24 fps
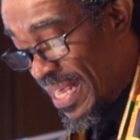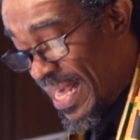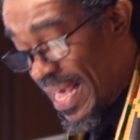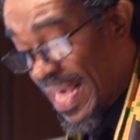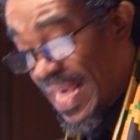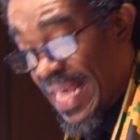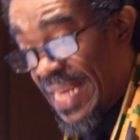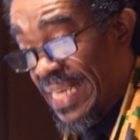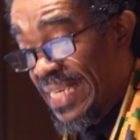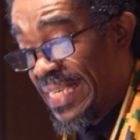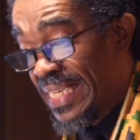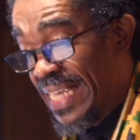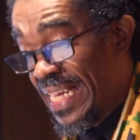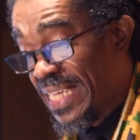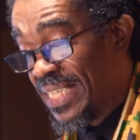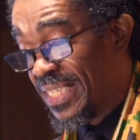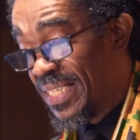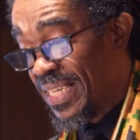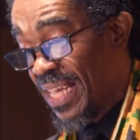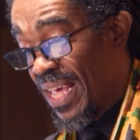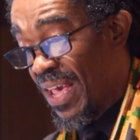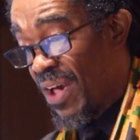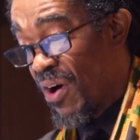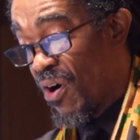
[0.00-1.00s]
in
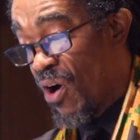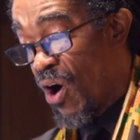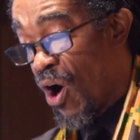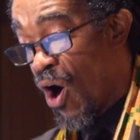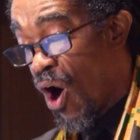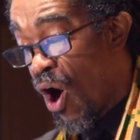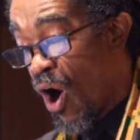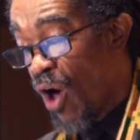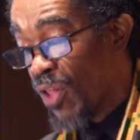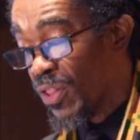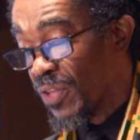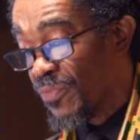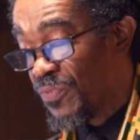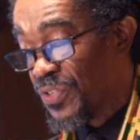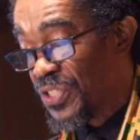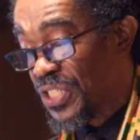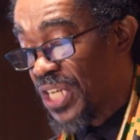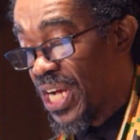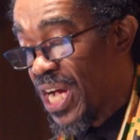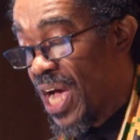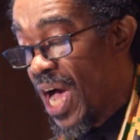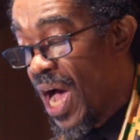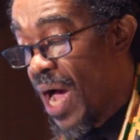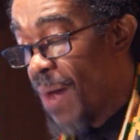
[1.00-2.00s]
detail all of his
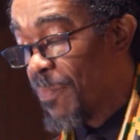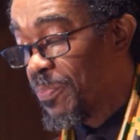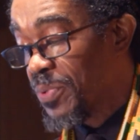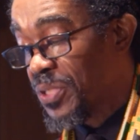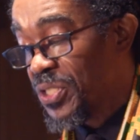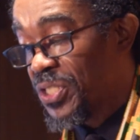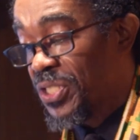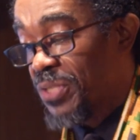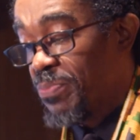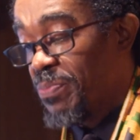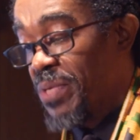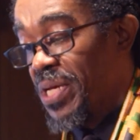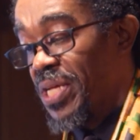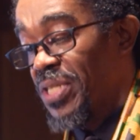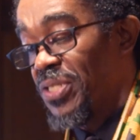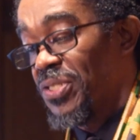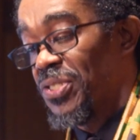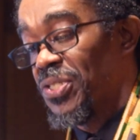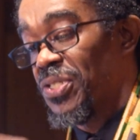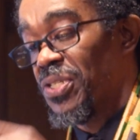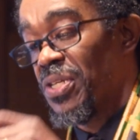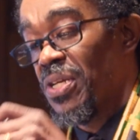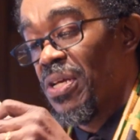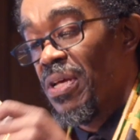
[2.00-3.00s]

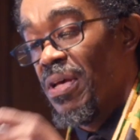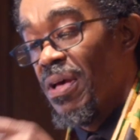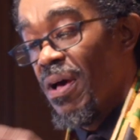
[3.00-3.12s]
accomplishments,